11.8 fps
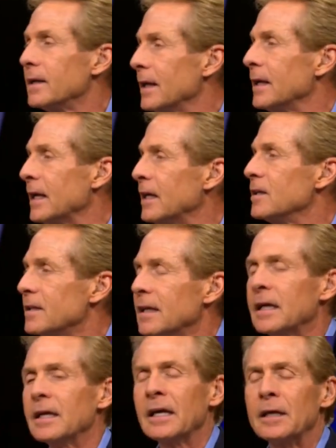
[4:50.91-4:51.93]
and he
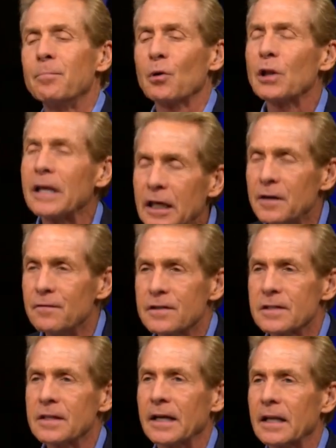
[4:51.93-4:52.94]
he, he believes
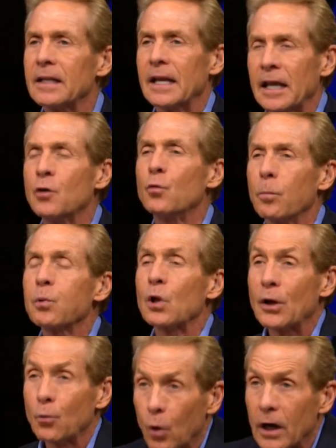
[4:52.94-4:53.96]
that that he will
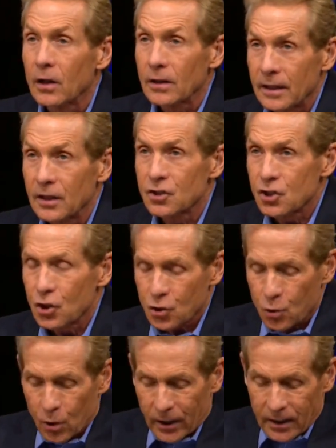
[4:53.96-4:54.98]
play well against right.
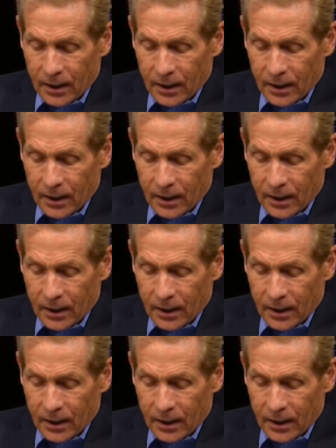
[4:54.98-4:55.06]
Detroit.